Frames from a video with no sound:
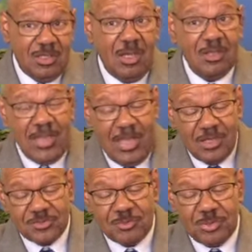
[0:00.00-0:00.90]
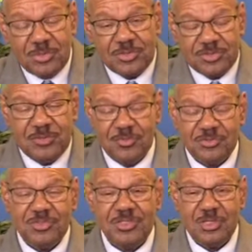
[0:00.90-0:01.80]
called the House of Burgess in
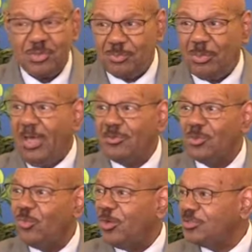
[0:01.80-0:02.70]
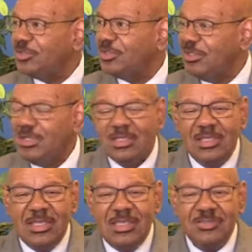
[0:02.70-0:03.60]
Virginia, which bothered Washington.
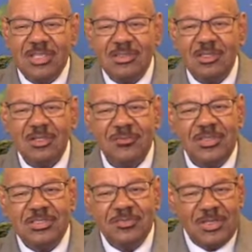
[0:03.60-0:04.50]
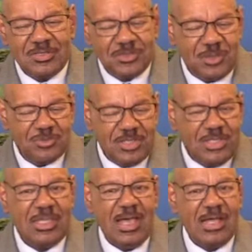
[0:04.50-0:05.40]
He said, look, if each of us
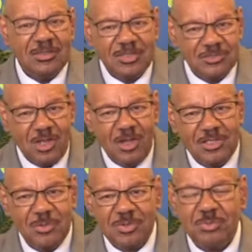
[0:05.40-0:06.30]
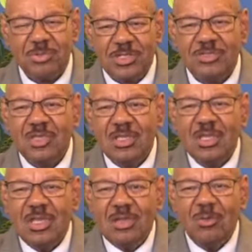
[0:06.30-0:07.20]
13 colonies argue with the British,
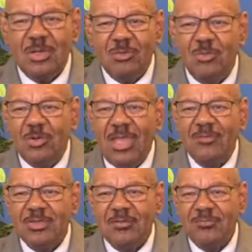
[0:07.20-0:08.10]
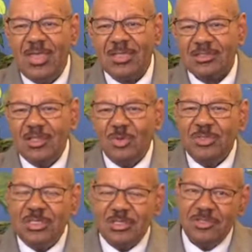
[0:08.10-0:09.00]
we won't have any effect. We
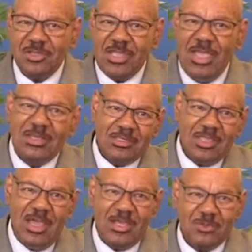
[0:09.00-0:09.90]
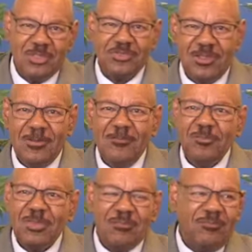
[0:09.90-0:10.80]
need a united Congress
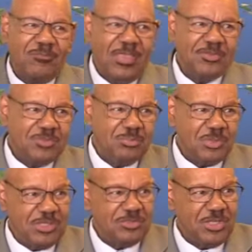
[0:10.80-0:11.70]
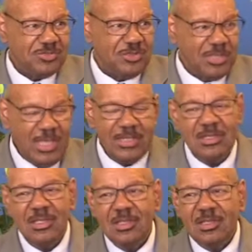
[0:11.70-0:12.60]
and face the British as
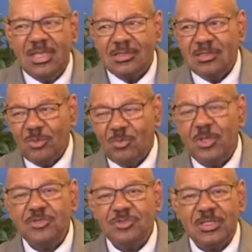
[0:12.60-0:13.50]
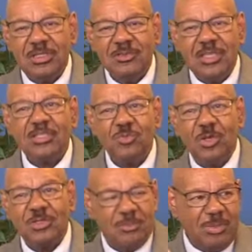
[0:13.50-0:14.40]
united. And originally, they just
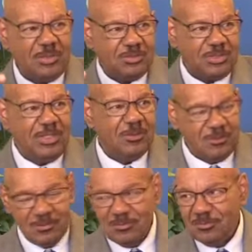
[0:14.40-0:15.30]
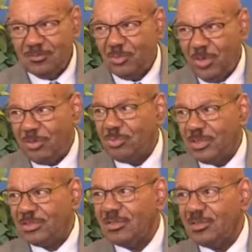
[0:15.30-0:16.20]
wanted a better deal from Great
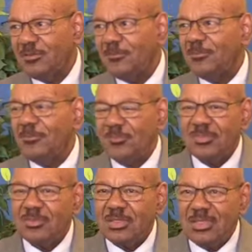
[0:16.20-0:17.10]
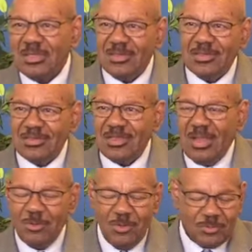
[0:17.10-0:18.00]
Britain. I
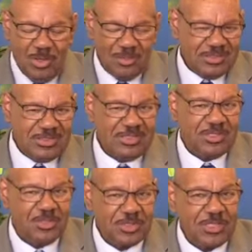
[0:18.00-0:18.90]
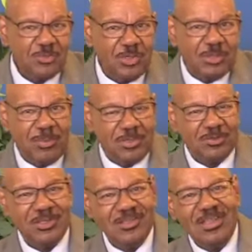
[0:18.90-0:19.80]
won't go into all the details. They just wanted a better
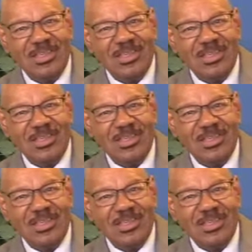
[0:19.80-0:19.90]
deal.